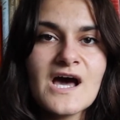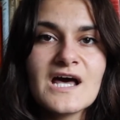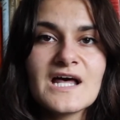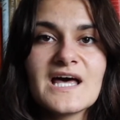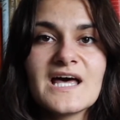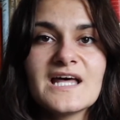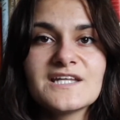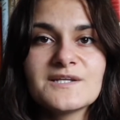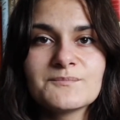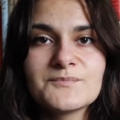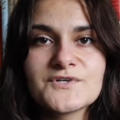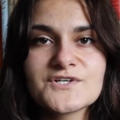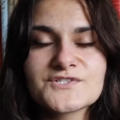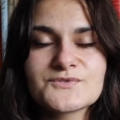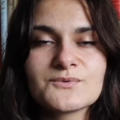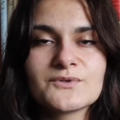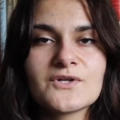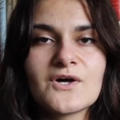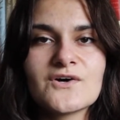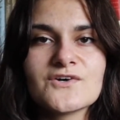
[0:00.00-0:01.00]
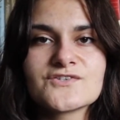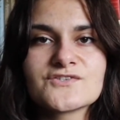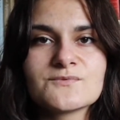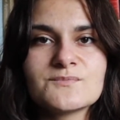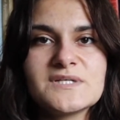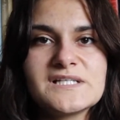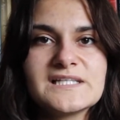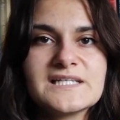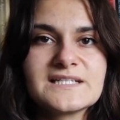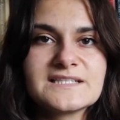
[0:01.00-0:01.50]
And the books will also
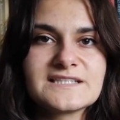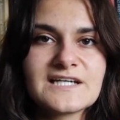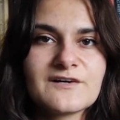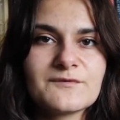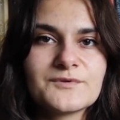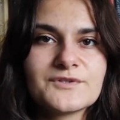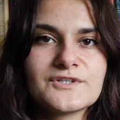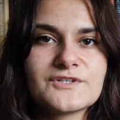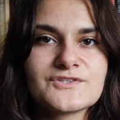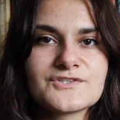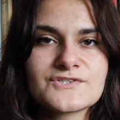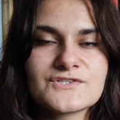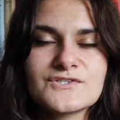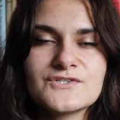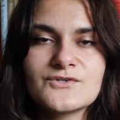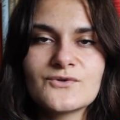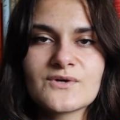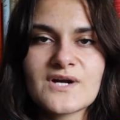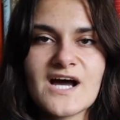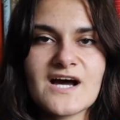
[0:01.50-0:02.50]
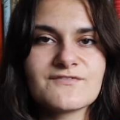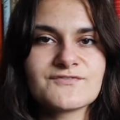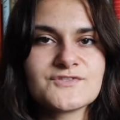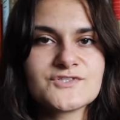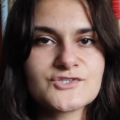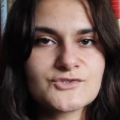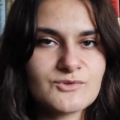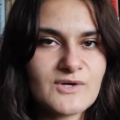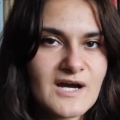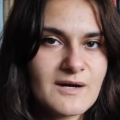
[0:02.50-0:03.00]
be linked down below, so you don't have to
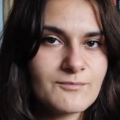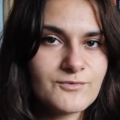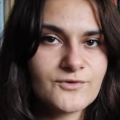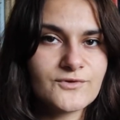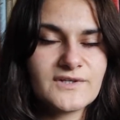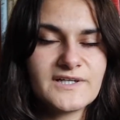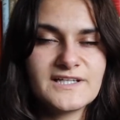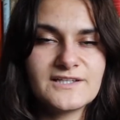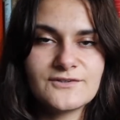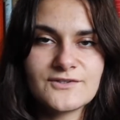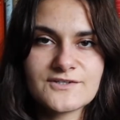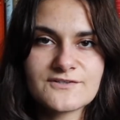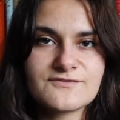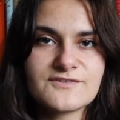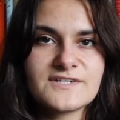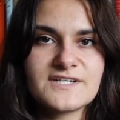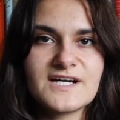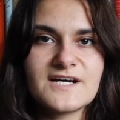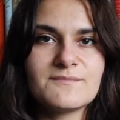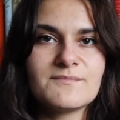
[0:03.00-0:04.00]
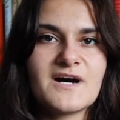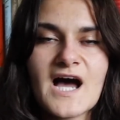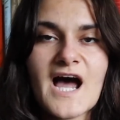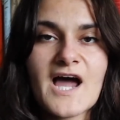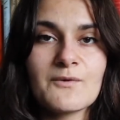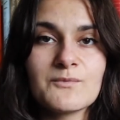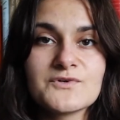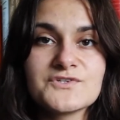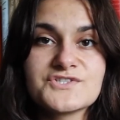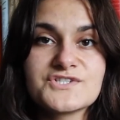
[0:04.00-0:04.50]
scramble and look for them.
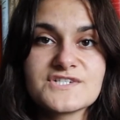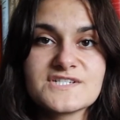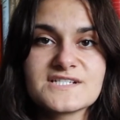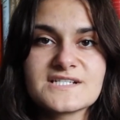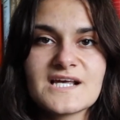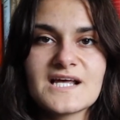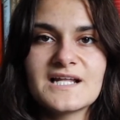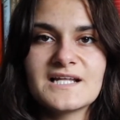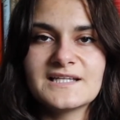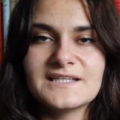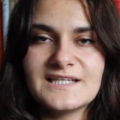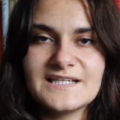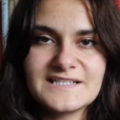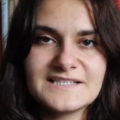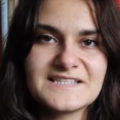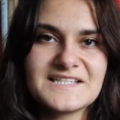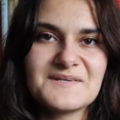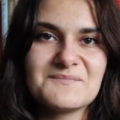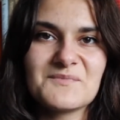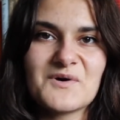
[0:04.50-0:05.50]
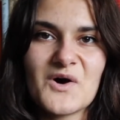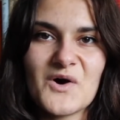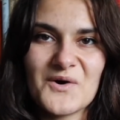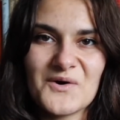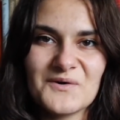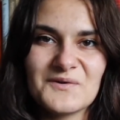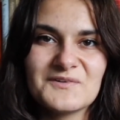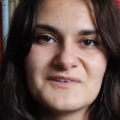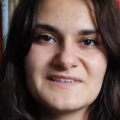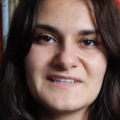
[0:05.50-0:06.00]
I will just link them
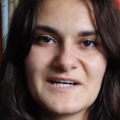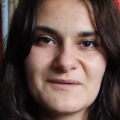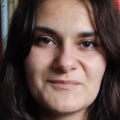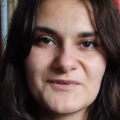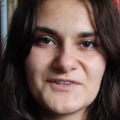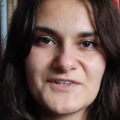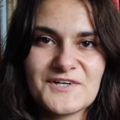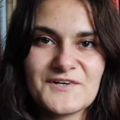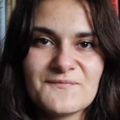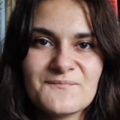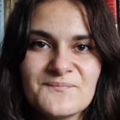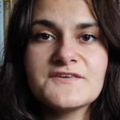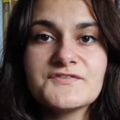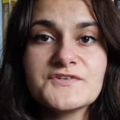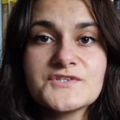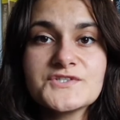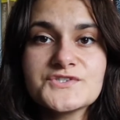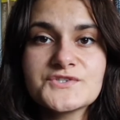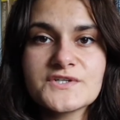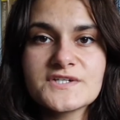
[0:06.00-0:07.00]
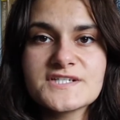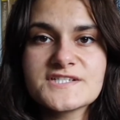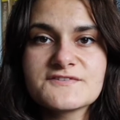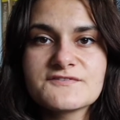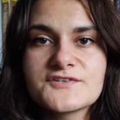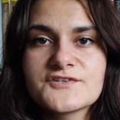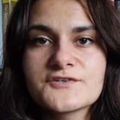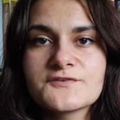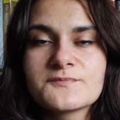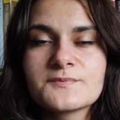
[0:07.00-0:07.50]
all down below. If you enjoyed this
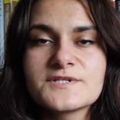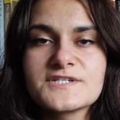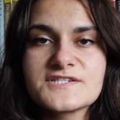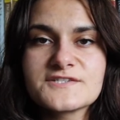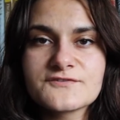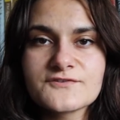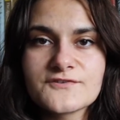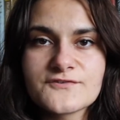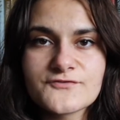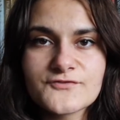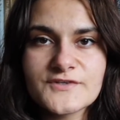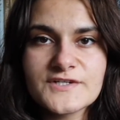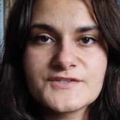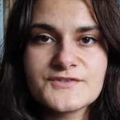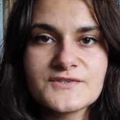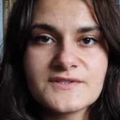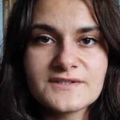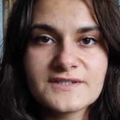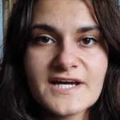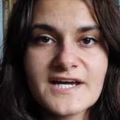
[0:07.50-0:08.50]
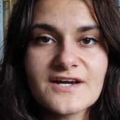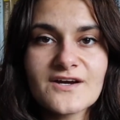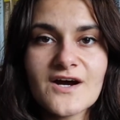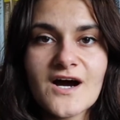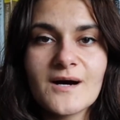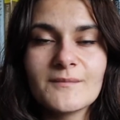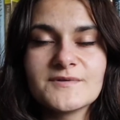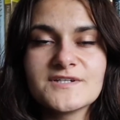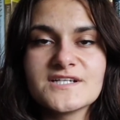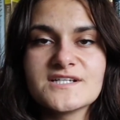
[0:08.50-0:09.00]
video, please feel free to like,
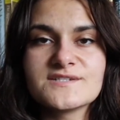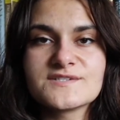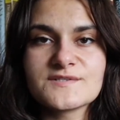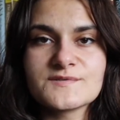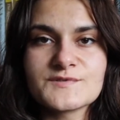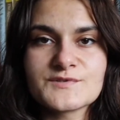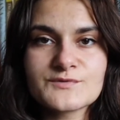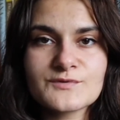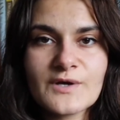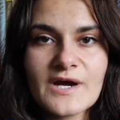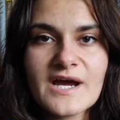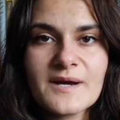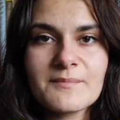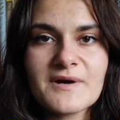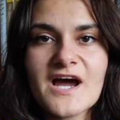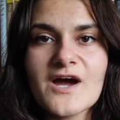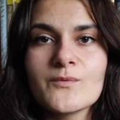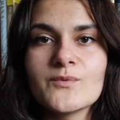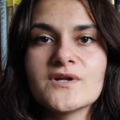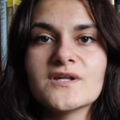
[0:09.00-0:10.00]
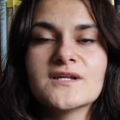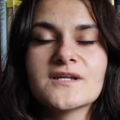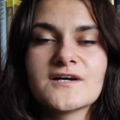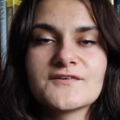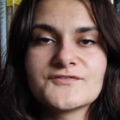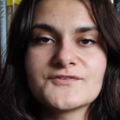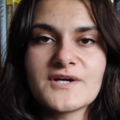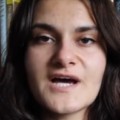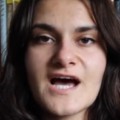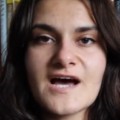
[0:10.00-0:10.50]
comment, and subscribe. I would
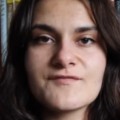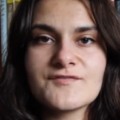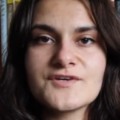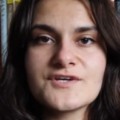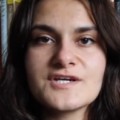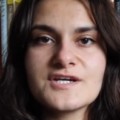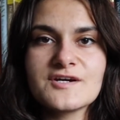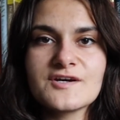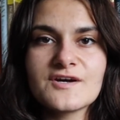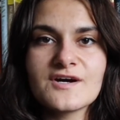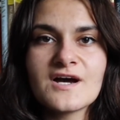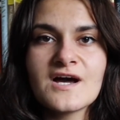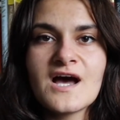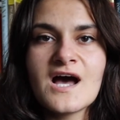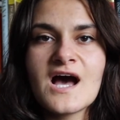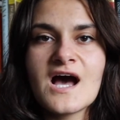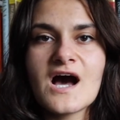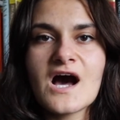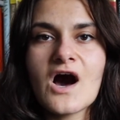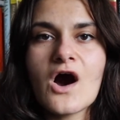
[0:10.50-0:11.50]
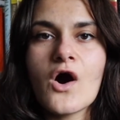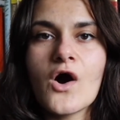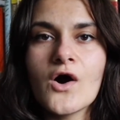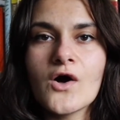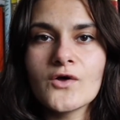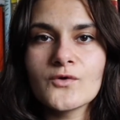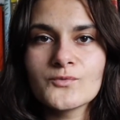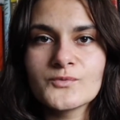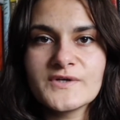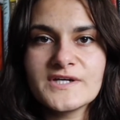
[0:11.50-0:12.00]
love to have you here.
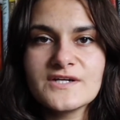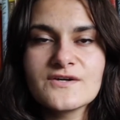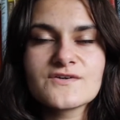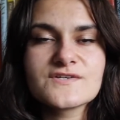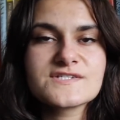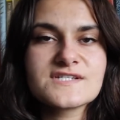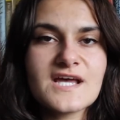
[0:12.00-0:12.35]
All readers